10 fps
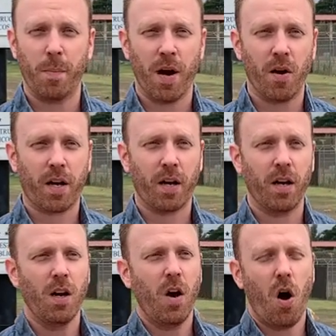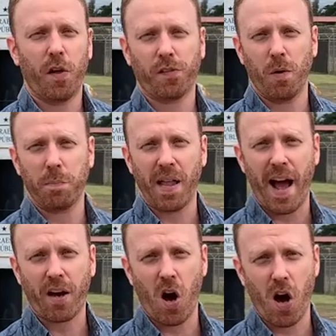America. Also
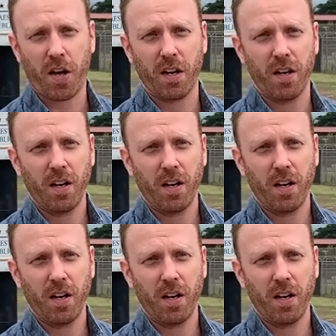Black Hawk